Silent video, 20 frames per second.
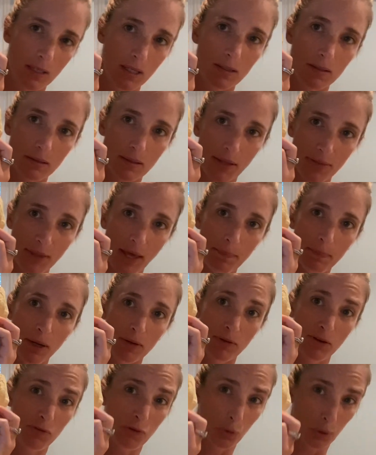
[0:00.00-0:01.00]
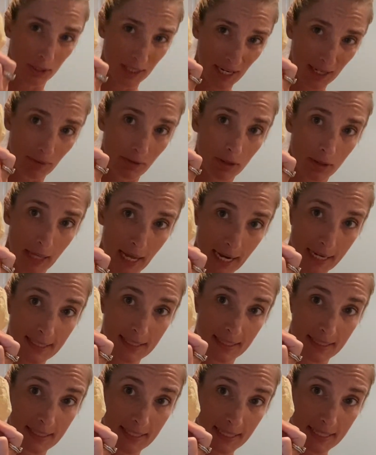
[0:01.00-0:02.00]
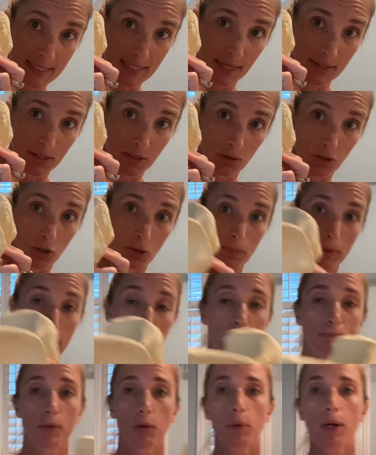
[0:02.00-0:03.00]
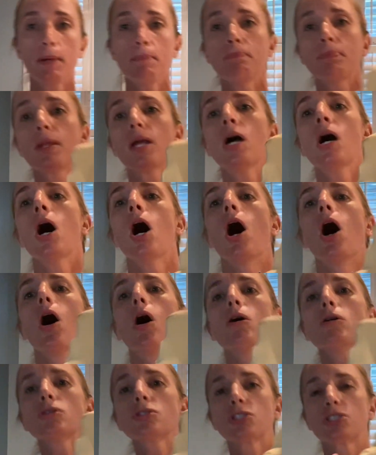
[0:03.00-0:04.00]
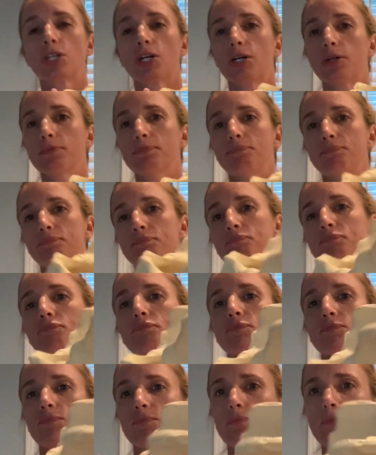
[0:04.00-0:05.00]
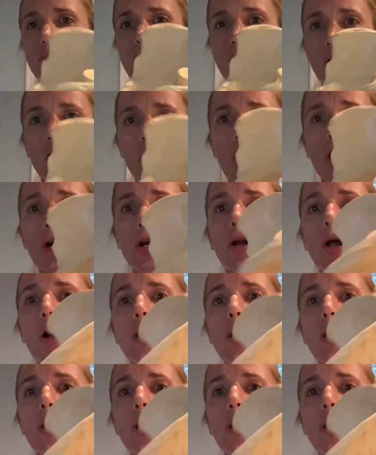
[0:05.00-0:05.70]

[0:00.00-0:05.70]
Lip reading: let that pelvic floor kind of relax and descend a little bit, okay? Also, our